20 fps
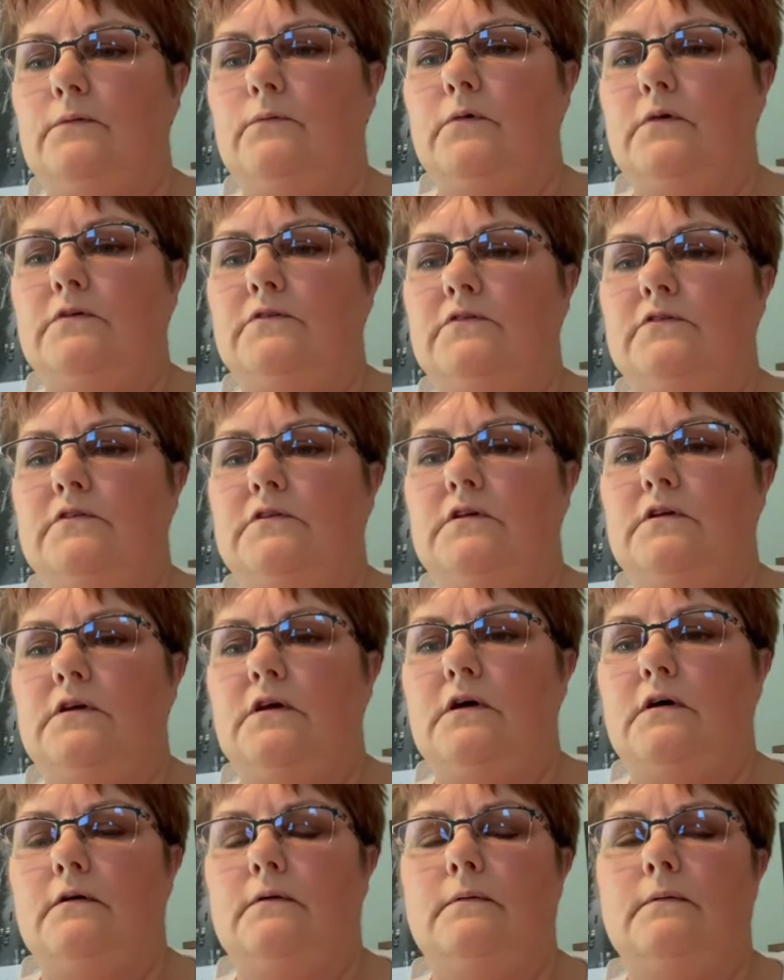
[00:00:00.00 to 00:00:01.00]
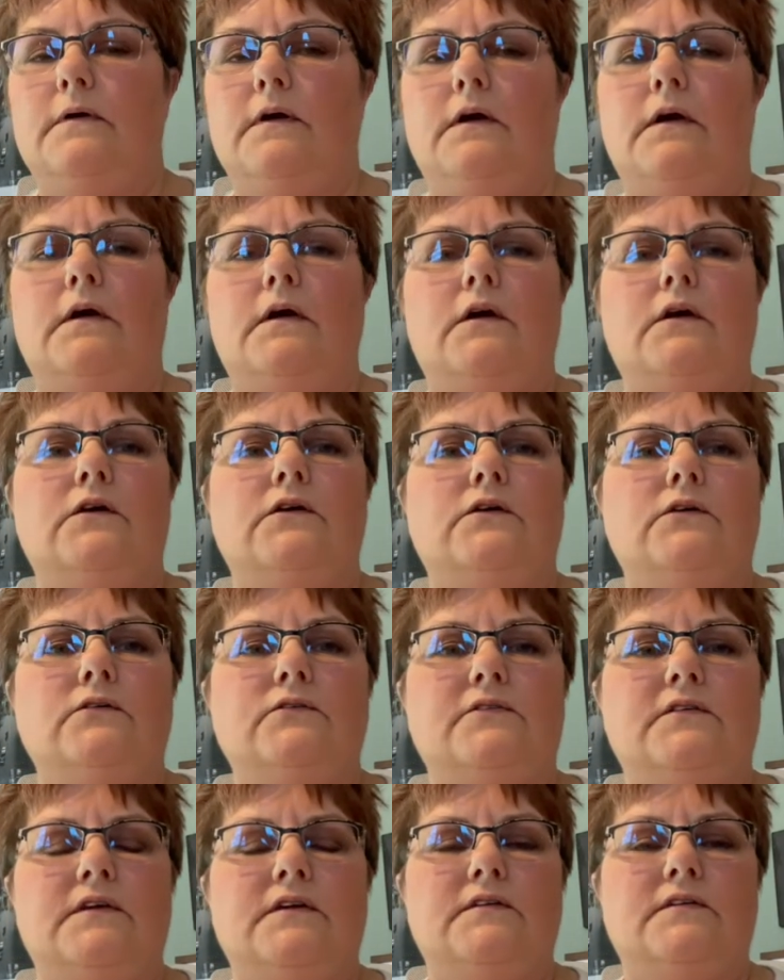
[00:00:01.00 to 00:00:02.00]
words to know. You'll
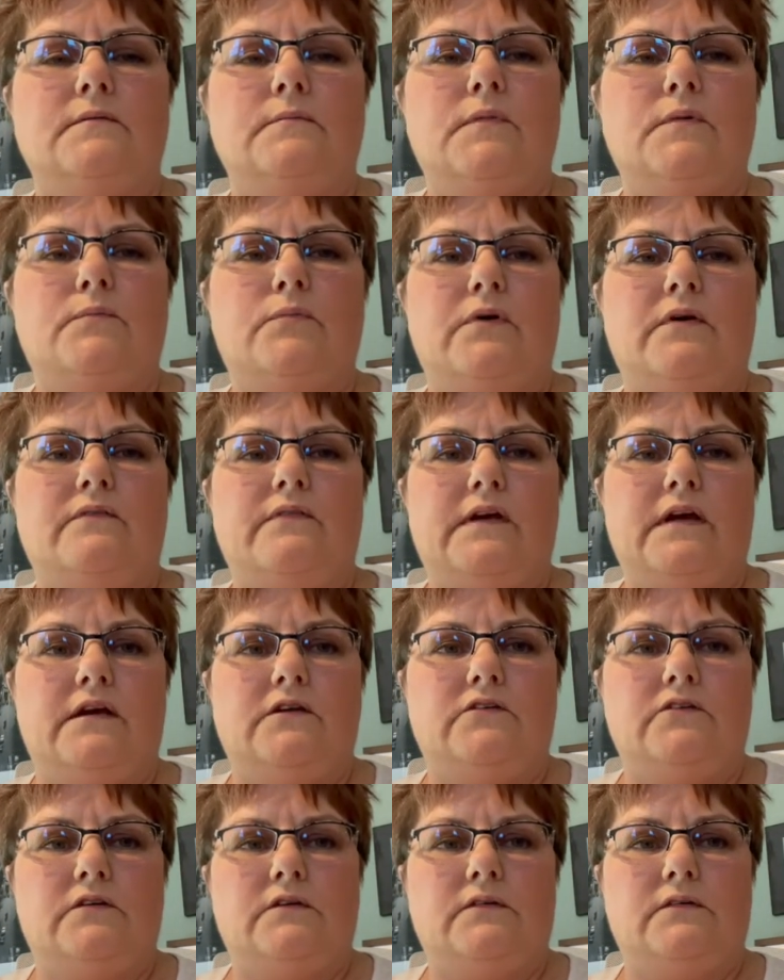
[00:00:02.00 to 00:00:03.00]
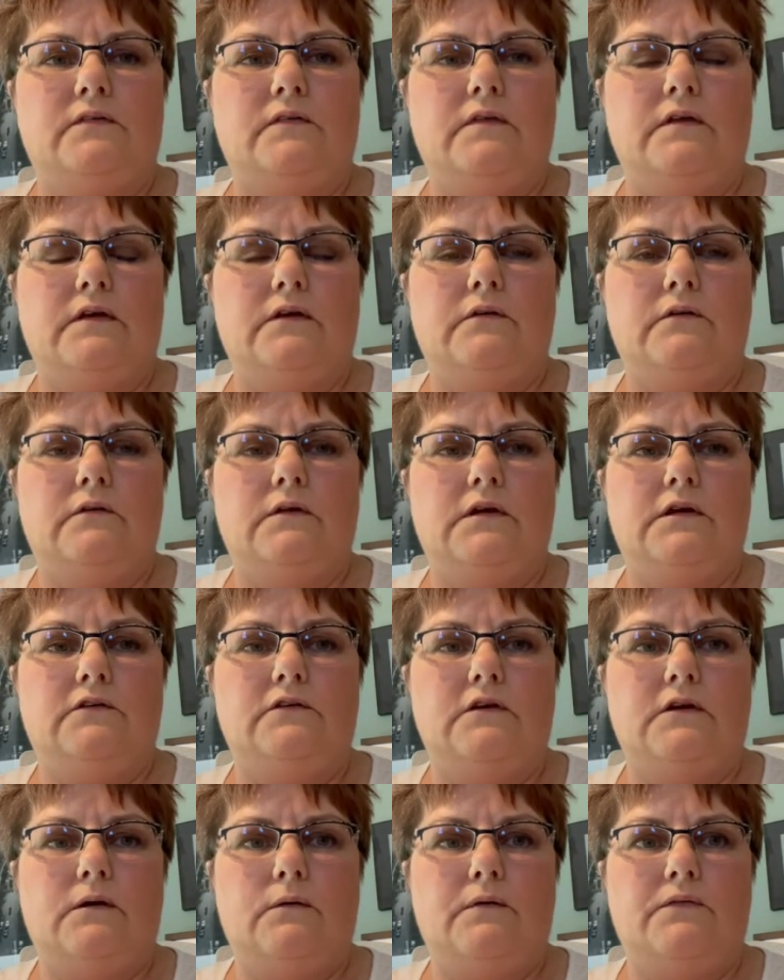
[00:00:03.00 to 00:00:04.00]
see some abbreviations that you need
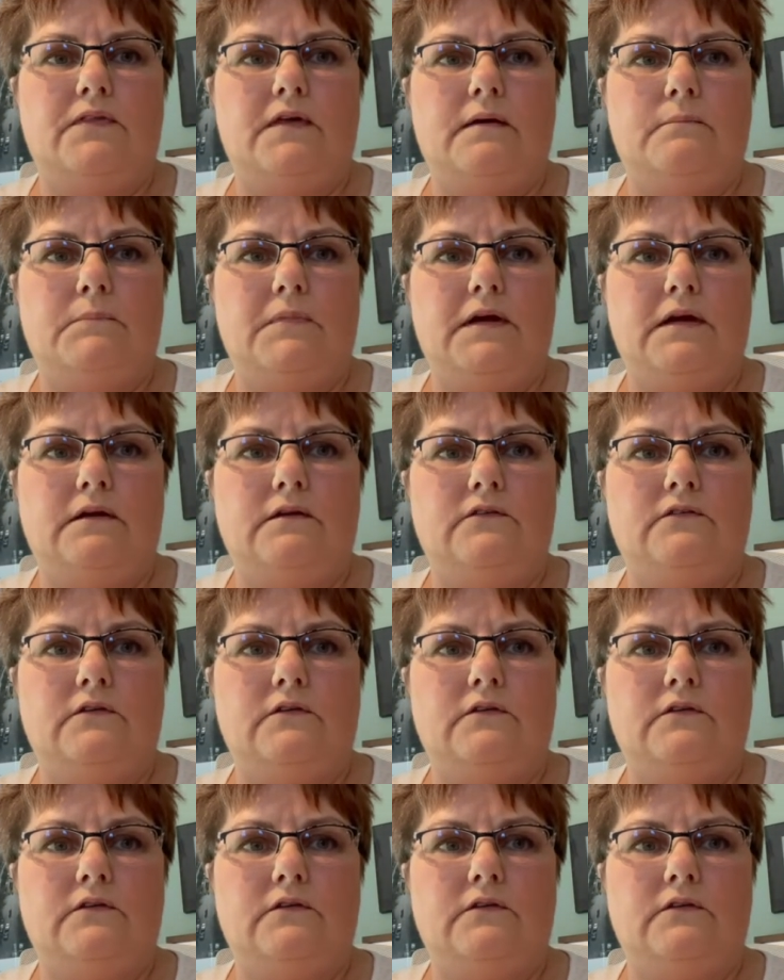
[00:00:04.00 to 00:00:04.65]
to know what they mean.